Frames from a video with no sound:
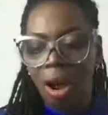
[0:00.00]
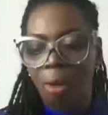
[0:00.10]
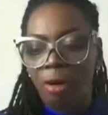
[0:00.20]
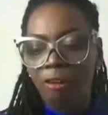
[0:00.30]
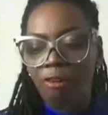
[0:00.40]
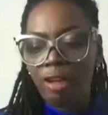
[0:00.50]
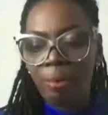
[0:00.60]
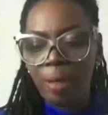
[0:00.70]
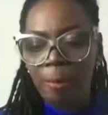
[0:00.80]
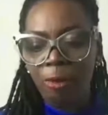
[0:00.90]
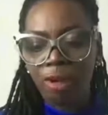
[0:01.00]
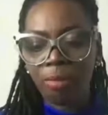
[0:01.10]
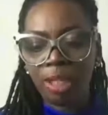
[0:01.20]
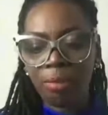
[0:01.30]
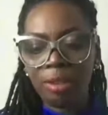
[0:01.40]
were free people
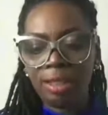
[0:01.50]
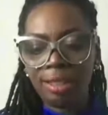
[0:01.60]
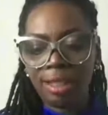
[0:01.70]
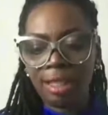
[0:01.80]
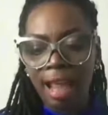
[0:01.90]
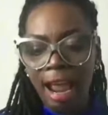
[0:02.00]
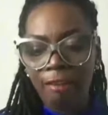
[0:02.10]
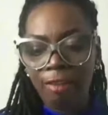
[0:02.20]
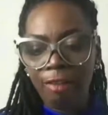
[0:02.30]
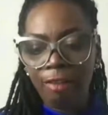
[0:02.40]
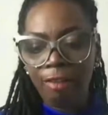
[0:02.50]
from communities in Africa